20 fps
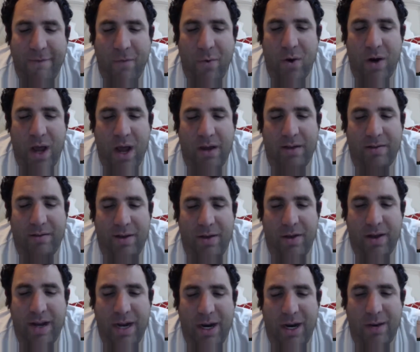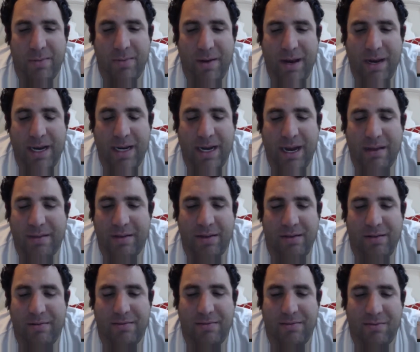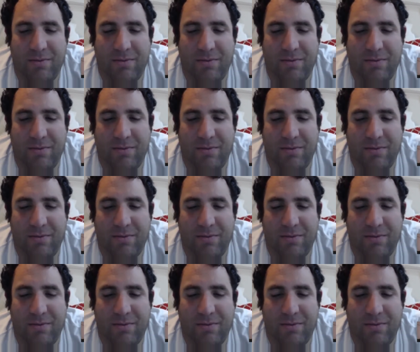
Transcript: 4 dogs still here, but it doesn't